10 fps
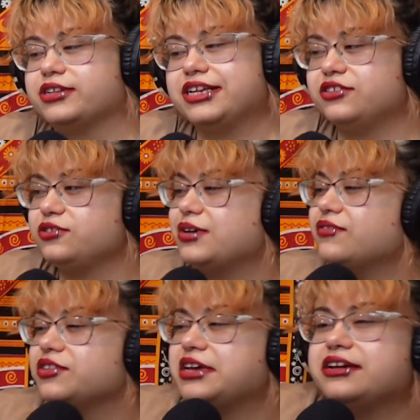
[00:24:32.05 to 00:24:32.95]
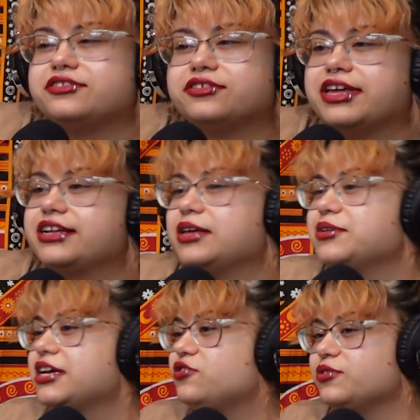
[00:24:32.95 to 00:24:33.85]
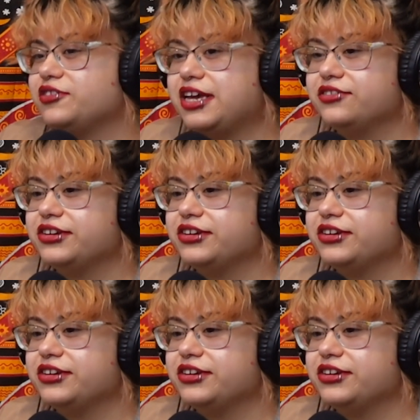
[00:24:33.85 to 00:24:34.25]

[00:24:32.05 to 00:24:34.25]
Like, do you have a taser? Like, let me get you a taser.